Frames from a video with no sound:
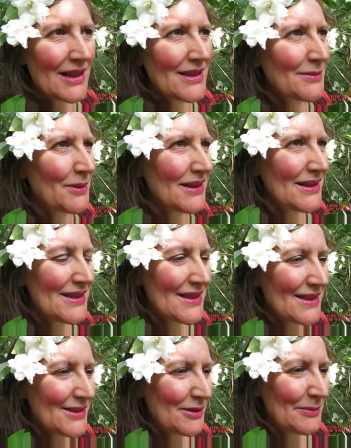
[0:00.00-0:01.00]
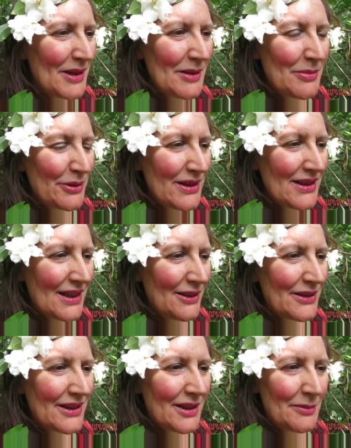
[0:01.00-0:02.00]
That's what it says on my
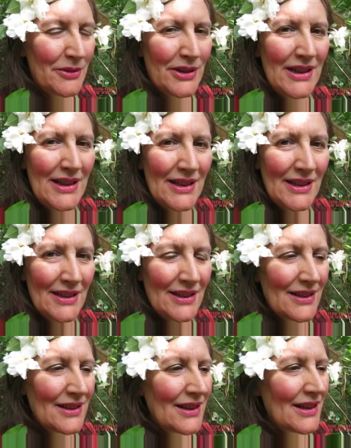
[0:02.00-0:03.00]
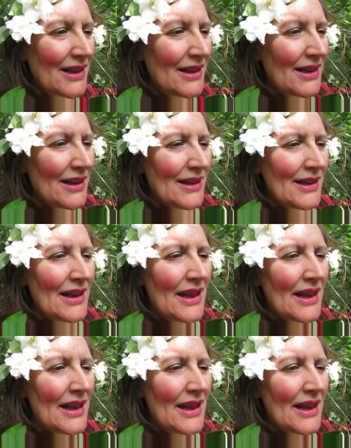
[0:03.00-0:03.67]
printout here. I'm reading it.